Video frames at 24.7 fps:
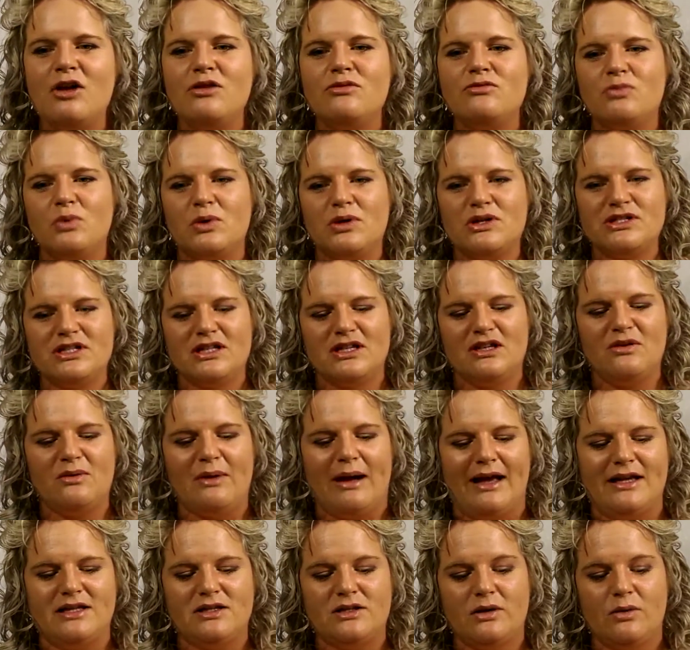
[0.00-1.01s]
Word to the
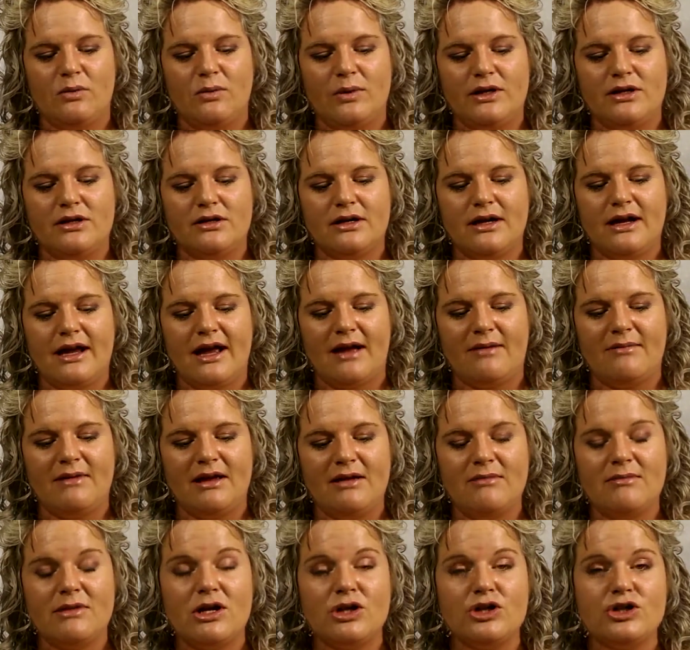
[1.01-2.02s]
wise, when you're
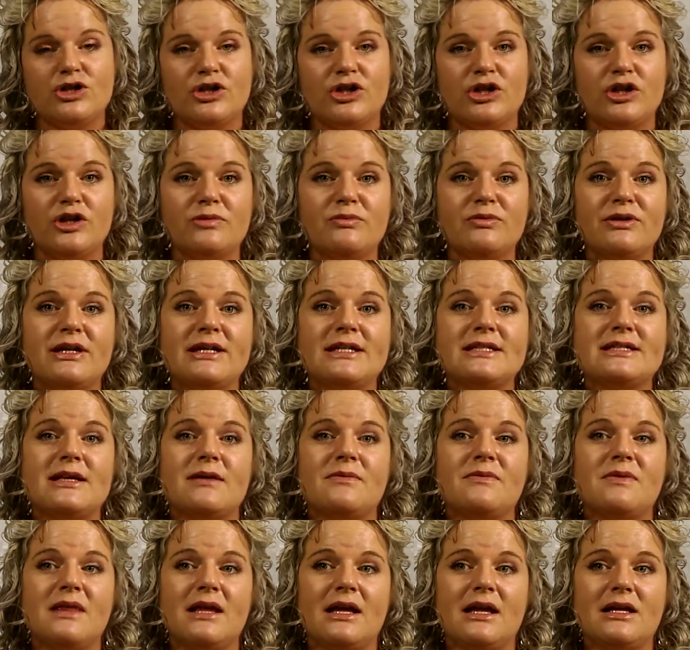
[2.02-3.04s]
coming, make sure you bring
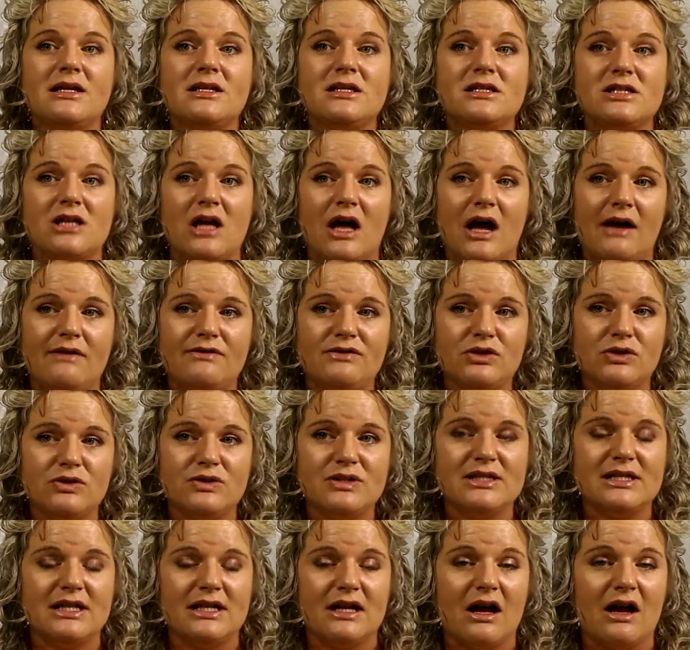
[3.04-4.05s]
something soft to
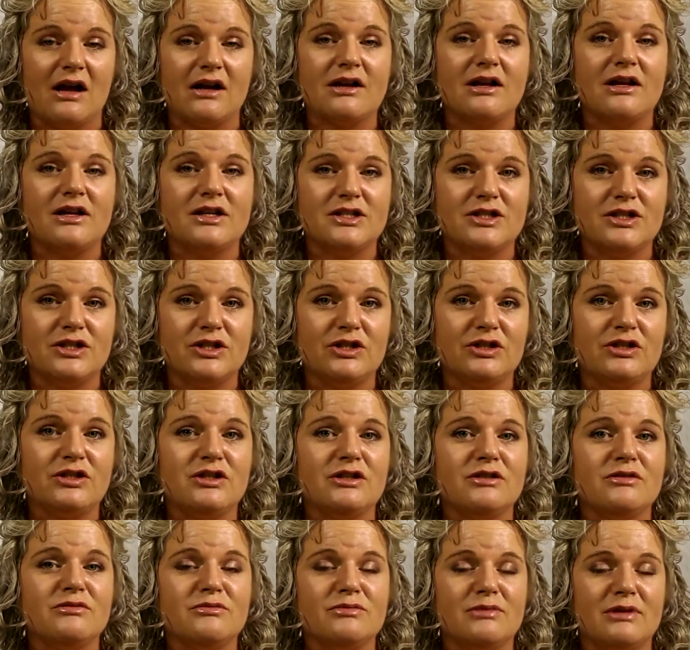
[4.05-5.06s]
sit on because
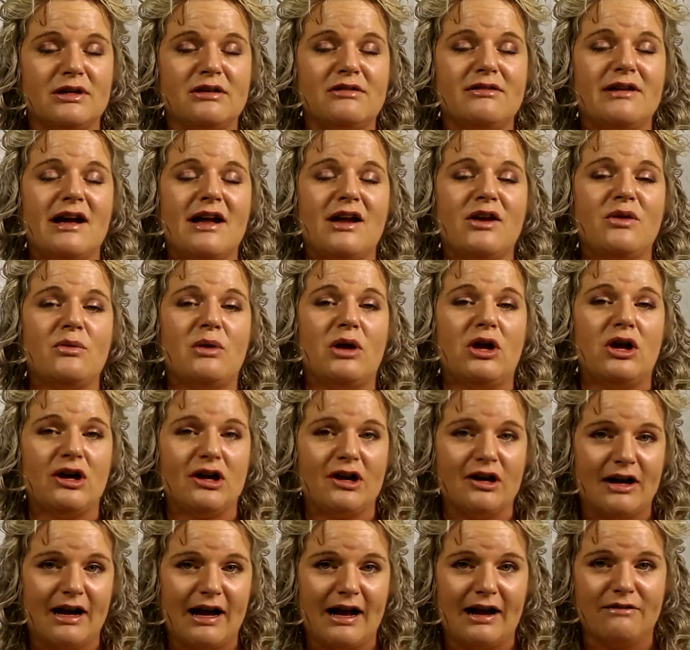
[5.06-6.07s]
your rear end will
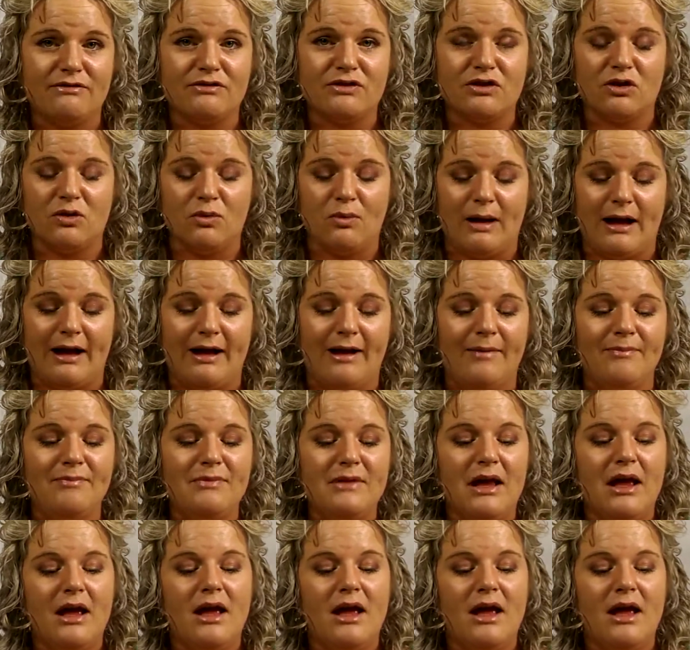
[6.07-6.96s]
hurt after a while.